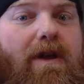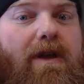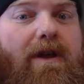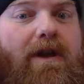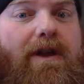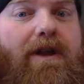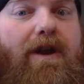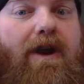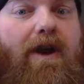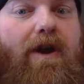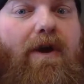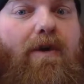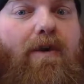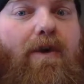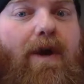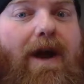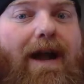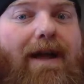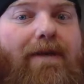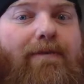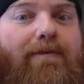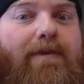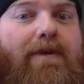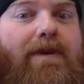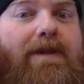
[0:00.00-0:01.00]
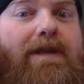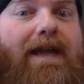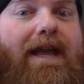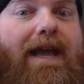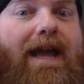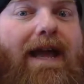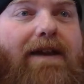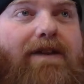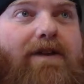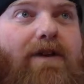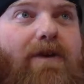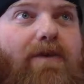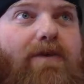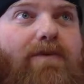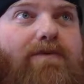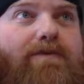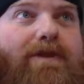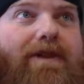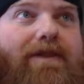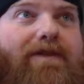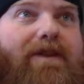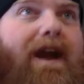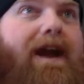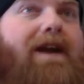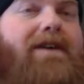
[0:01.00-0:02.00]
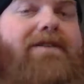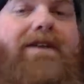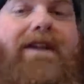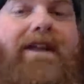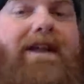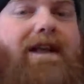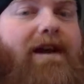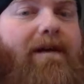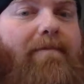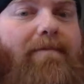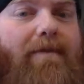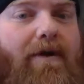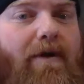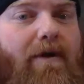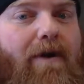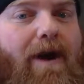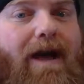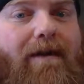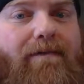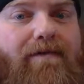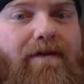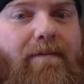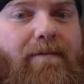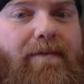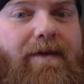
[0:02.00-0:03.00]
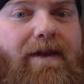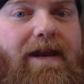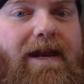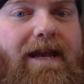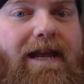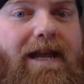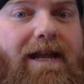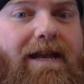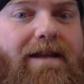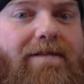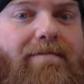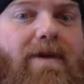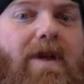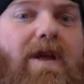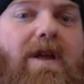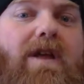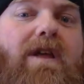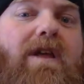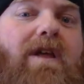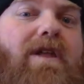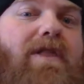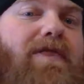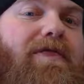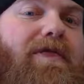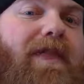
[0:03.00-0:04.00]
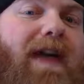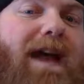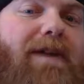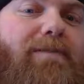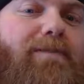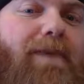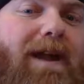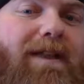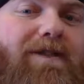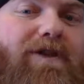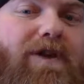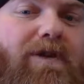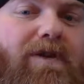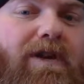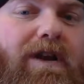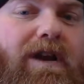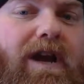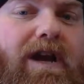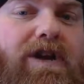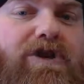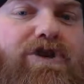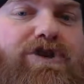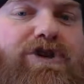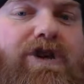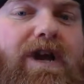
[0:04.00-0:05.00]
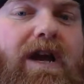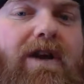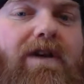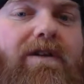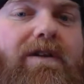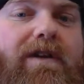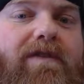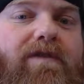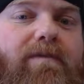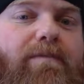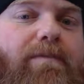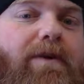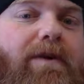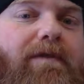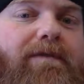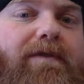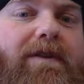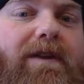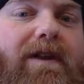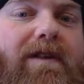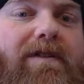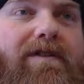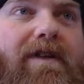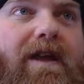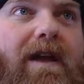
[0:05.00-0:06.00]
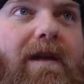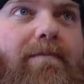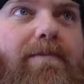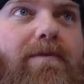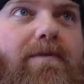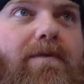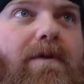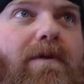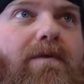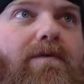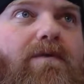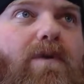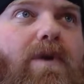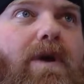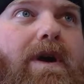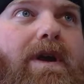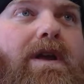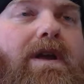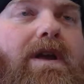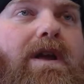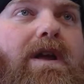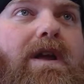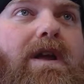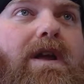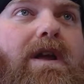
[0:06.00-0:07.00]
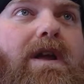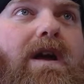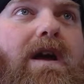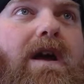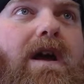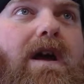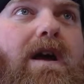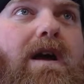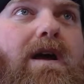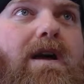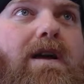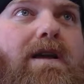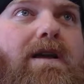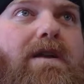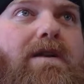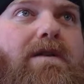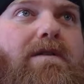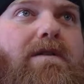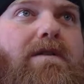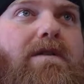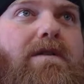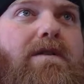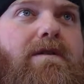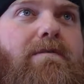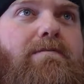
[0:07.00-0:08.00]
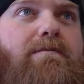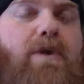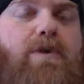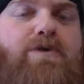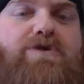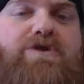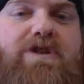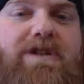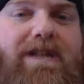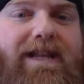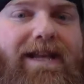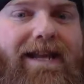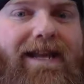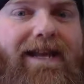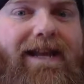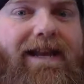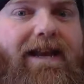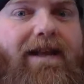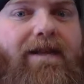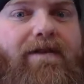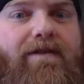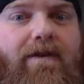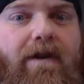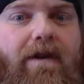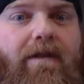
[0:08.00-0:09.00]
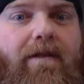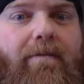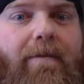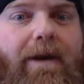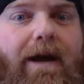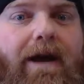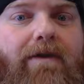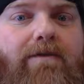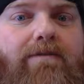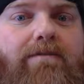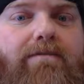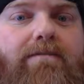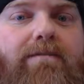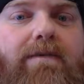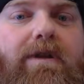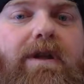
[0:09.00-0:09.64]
I really had no desire to get up and go have something to eat. That right there in a nutshell is a perfect example of what emotionally eating is all about.